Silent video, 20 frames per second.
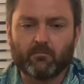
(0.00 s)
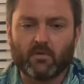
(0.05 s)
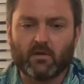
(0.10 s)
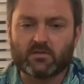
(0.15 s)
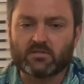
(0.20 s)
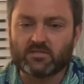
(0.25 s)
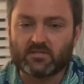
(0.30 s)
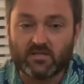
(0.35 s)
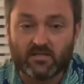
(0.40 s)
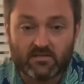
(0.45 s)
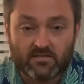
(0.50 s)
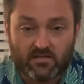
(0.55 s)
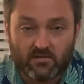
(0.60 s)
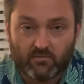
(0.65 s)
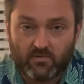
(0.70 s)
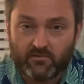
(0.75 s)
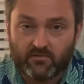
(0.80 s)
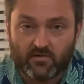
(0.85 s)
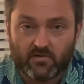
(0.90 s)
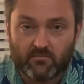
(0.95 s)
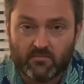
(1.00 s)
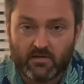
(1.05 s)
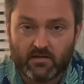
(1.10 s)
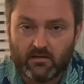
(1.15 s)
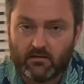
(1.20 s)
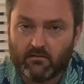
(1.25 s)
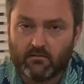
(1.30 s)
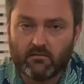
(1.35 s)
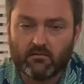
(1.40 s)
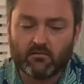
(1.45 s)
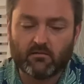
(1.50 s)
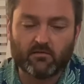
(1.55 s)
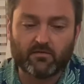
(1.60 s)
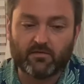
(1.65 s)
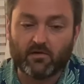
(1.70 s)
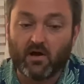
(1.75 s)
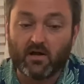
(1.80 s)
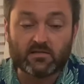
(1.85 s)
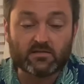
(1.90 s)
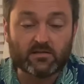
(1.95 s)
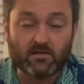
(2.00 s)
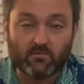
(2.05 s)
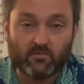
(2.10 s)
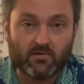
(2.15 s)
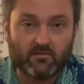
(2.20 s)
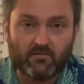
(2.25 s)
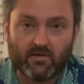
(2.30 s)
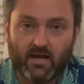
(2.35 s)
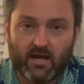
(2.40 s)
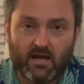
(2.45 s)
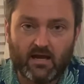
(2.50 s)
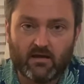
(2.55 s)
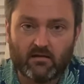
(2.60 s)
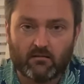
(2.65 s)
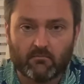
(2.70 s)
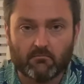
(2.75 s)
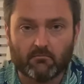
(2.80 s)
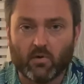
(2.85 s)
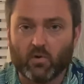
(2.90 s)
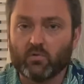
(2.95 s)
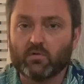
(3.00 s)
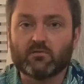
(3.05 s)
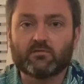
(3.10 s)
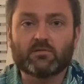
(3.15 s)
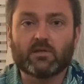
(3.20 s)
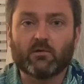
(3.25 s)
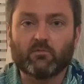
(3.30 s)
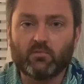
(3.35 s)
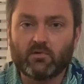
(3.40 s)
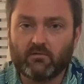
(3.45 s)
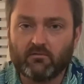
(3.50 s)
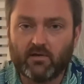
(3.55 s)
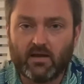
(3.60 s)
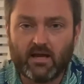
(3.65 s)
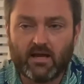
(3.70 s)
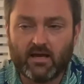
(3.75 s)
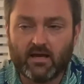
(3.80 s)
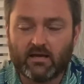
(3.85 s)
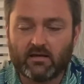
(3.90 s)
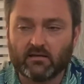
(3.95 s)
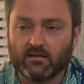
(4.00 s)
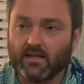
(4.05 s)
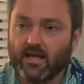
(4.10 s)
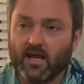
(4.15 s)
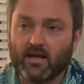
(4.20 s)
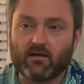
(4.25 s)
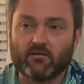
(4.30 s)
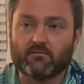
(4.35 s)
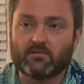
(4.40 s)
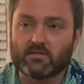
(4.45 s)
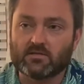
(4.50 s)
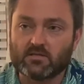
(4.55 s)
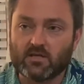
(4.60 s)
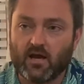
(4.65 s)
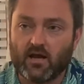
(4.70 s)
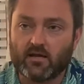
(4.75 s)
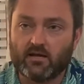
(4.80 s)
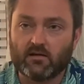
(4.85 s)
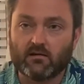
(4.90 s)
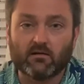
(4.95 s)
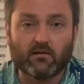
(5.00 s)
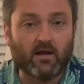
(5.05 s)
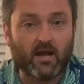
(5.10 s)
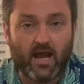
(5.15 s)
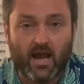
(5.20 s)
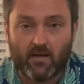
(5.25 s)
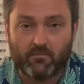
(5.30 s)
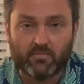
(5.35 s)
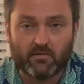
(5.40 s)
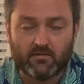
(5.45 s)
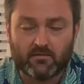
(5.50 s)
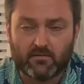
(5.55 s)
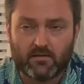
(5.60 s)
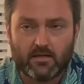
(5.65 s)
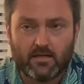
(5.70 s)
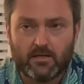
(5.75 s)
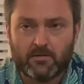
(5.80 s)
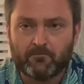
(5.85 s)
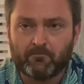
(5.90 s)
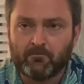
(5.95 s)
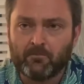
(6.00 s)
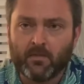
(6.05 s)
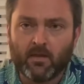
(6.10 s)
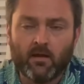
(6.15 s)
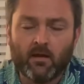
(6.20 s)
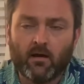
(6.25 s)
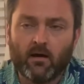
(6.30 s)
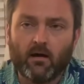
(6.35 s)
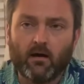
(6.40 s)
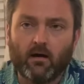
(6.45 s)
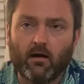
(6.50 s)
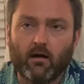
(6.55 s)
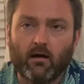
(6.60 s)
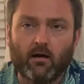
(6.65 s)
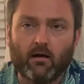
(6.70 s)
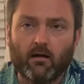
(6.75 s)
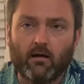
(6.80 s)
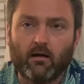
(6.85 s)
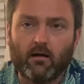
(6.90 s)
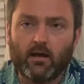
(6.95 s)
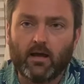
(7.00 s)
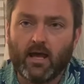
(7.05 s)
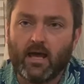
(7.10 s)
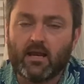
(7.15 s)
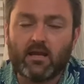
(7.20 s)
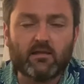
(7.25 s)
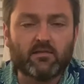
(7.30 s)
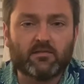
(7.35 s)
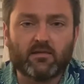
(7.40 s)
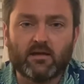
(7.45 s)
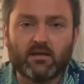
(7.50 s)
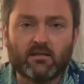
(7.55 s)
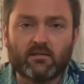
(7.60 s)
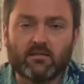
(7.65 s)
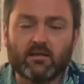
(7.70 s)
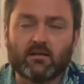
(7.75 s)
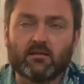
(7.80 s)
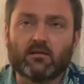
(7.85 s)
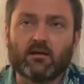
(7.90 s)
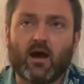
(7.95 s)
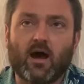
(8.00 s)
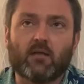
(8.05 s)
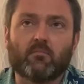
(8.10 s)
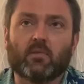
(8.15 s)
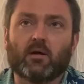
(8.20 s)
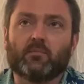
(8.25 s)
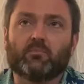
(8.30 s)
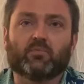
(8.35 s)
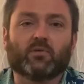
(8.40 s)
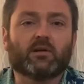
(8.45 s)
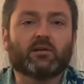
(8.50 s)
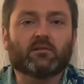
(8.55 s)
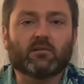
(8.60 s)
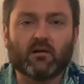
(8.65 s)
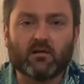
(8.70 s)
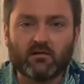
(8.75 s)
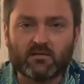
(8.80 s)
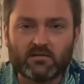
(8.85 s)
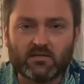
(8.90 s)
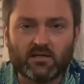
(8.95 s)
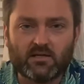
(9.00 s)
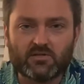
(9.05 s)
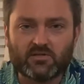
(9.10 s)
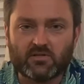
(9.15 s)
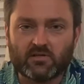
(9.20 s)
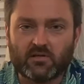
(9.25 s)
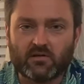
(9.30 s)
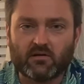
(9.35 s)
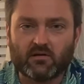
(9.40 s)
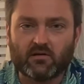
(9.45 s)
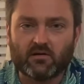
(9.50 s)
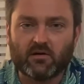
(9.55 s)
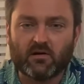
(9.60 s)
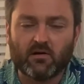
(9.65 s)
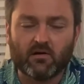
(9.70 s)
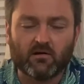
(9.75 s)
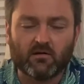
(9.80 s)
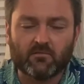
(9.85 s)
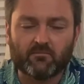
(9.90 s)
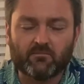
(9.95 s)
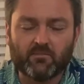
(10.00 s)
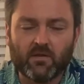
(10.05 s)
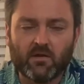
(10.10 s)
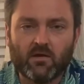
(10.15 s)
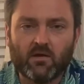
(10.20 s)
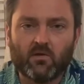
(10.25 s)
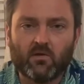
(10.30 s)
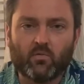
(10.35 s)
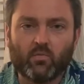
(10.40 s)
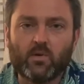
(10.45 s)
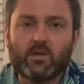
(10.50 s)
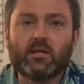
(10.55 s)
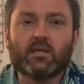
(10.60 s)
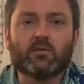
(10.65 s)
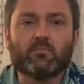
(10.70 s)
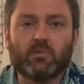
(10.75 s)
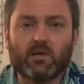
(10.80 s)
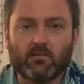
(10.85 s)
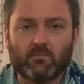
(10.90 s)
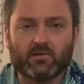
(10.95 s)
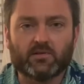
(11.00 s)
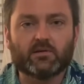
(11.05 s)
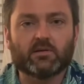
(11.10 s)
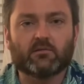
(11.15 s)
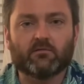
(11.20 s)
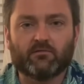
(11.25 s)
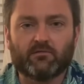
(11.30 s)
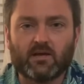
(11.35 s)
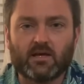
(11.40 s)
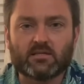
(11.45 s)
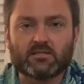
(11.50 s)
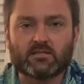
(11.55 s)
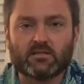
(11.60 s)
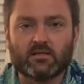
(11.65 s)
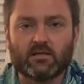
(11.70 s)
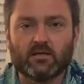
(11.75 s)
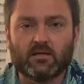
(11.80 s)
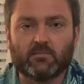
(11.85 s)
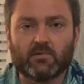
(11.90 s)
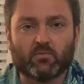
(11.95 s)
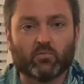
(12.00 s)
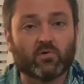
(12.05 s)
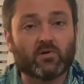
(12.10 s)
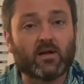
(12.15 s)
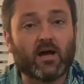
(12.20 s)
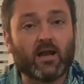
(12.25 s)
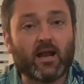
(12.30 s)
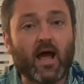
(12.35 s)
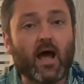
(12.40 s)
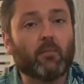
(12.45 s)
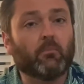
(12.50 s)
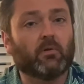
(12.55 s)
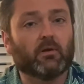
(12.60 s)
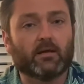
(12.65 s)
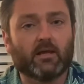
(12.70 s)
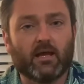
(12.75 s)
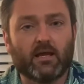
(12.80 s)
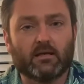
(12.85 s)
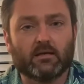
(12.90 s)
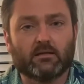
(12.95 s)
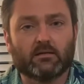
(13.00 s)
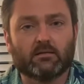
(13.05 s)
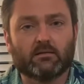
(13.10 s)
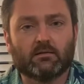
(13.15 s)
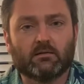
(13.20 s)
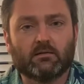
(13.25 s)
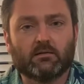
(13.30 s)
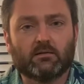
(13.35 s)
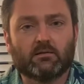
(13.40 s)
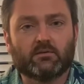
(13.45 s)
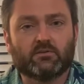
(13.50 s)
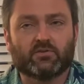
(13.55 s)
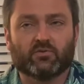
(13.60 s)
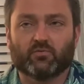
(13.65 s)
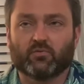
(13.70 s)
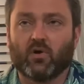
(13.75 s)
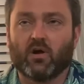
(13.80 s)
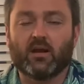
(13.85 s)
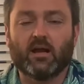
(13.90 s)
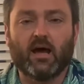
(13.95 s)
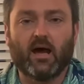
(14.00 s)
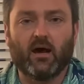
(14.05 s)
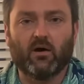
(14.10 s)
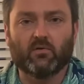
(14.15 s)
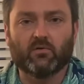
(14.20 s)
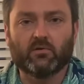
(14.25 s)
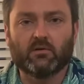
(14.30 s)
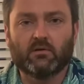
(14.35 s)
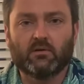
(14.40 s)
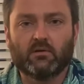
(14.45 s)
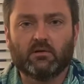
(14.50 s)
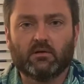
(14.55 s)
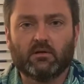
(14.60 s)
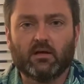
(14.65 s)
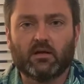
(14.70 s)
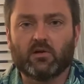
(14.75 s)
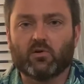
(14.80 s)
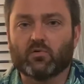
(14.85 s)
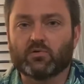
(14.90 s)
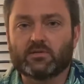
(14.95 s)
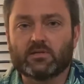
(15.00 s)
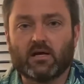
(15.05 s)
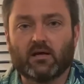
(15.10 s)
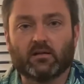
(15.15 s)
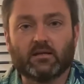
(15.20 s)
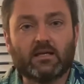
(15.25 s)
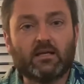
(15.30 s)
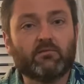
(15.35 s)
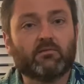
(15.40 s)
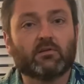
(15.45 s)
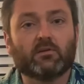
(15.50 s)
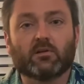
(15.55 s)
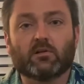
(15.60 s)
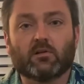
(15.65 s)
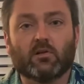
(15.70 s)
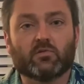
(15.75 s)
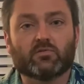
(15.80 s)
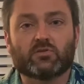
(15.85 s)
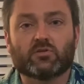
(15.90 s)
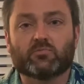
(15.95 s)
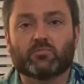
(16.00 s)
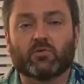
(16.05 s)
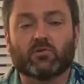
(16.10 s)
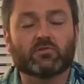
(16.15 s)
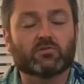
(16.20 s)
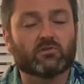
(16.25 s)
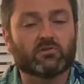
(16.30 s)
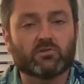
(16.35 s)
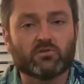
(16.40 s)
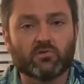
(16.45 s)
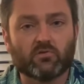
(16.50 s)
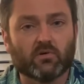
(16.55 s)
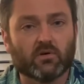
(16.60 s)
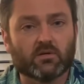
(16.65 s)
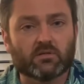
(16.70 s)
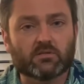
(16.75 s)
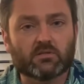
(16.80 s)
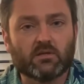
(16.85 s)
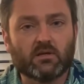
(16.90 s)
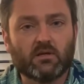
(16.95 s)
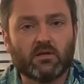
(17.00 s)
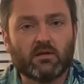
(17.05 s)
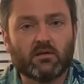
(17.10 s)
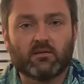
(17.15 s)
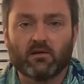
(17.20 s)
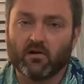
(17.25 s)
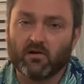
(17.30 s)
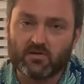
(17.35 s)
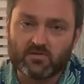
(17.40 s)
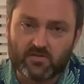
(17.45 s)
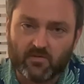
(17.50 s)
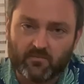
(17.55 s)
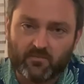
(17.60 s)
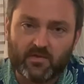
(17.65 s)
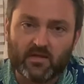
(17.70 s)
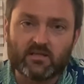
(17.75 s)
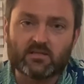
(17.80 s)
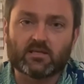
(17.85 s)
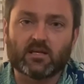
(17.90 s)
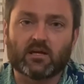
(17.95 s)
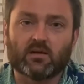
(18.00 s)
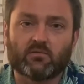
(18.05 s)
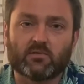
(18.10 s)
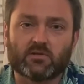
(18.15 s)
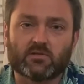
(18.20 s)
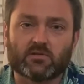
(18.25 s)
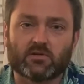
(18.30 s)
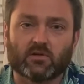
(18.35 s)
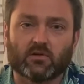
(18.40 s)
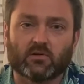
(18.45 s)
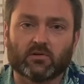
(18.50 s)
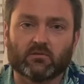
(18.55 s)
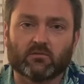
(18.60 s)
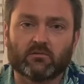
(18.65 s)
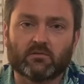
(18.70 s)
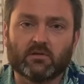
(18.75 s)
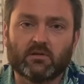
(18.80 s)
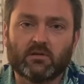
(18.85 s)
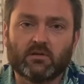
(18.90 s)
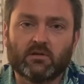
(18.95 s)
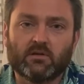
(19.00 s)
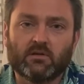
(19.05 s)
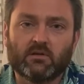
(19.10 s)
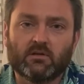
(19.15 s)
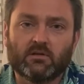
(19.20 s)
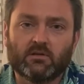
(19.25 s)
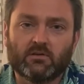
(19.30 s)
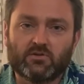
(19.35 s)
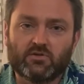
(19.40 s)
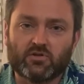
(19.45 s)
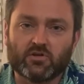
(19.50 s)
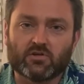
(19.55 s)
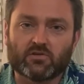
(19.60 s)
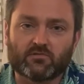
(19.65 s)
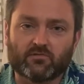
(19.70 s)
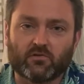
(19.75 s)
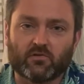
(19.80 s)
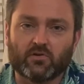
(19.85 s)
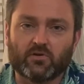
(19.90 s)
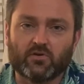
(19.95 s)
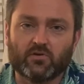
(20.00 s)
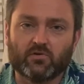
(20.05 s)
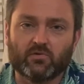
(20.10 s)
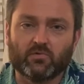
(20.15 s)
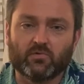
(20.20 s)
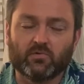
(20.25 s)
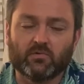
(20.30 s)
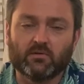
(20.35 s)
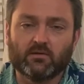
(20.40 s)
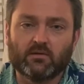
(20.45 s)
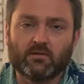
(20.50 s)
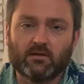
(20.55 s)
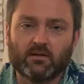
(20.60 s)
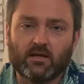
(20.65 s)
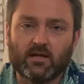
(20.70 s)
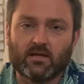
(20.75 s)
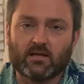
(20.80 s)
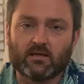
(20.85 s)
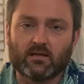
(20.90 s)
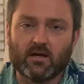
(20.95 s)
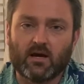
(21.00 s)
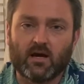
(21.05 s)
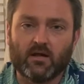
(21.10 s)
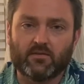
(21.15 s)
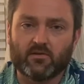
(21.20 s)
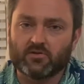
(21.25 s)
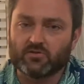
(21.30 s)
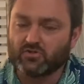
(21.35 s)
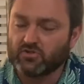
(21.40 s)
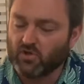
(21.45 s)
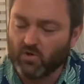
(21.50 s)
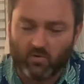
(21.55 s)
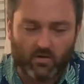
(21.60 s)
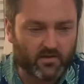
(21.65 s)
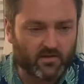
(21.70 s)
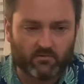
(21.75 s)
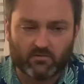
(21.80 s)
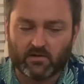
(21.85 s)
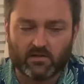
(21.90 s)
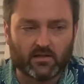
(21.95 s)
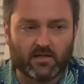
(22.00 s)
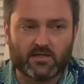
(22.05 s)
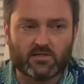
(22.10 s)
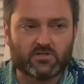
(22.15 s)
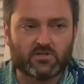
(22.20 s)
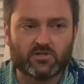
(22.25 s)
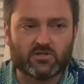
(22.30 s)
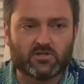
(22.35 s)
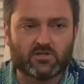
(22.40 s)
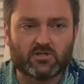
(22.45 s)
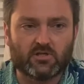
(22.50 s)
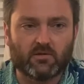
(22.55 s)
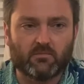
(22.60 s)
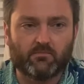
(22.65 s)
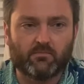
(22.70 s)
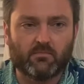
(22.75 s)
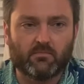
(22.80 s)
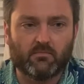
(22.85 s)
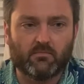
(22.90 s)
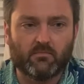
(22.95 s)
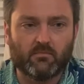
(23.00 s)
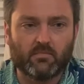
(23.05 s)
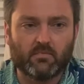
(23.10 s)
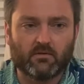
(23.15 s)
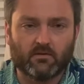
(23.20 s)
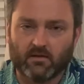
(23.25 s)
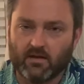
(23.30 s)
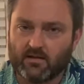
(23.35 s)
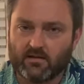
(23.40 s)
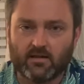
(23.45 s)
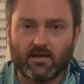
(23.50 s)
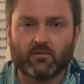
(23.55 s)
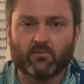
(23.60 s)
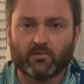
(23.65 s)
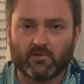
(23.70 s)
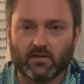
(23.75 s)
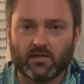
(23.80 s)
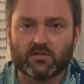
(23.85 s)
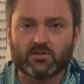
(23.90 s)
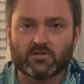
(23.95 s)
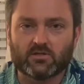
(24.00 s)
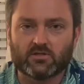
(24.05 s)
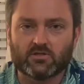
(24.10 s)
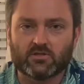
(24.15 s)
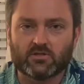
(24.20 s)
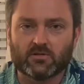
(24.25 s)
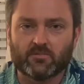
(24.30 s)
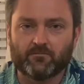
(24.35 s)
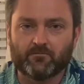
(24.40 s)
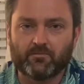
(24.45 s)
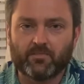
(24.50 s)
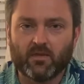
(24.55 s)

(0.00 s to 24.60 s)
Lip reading: sins that we've committed, thoughts that we've had, motives that we've had, lack of desire, apathy, anything that God might bring to our attention in our heart. We need to be able to confess to Him. And we're not obligated to run out and go tell even the closest person to us. There are some things that are reserved just for you and God. There's no other relationship like that relationship.